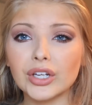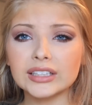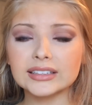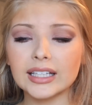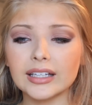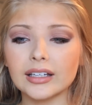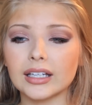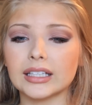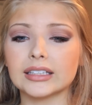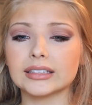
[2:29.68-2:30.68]
next thing
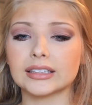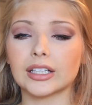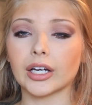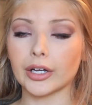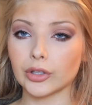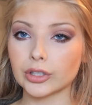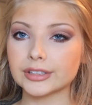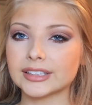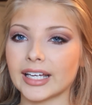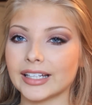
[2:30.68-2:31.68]
is
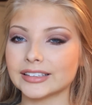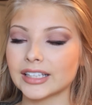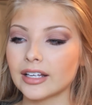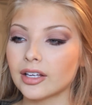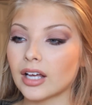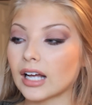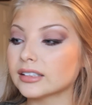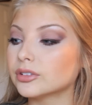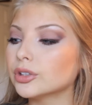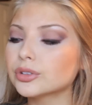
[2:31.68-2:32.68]
colors, and
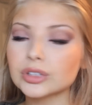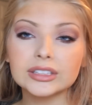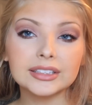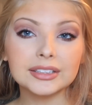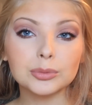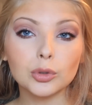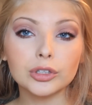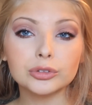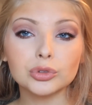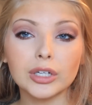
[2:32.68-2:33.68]
I usually stick to more
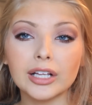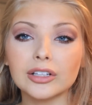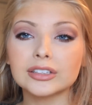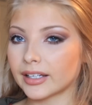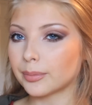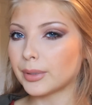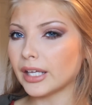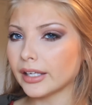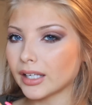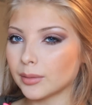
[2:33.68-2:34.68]
neutral colors. Like
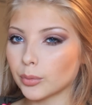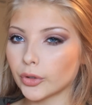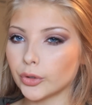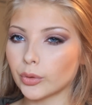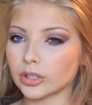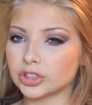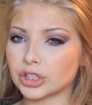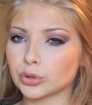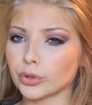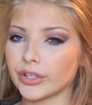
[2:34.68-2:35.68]
pink and blue are
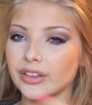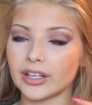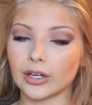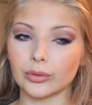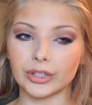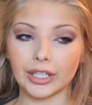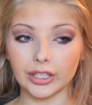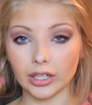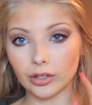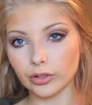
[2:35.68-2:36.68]
generally the only
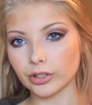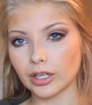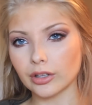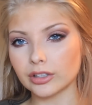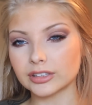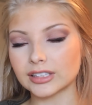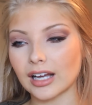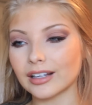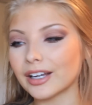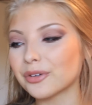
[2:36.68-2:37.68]
colors
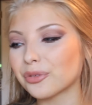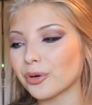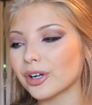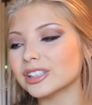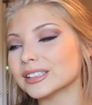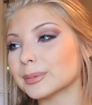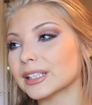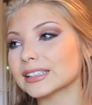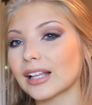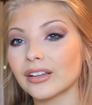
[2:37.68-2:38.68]
I go for, just
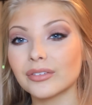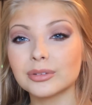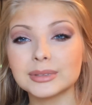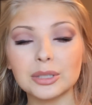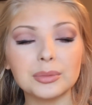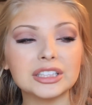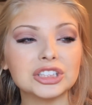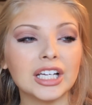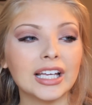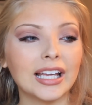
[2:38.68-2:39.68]
because I love them so
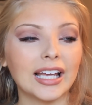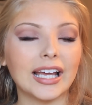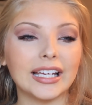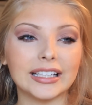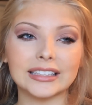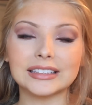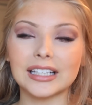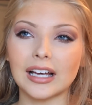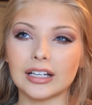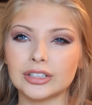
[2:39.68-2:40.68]
much.
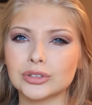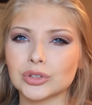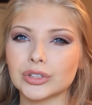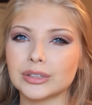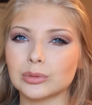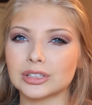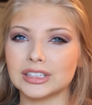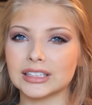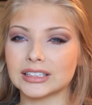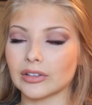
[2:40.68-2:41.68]
And I usually will
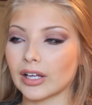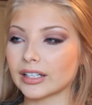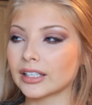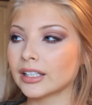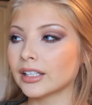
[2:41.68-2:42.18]
stick to like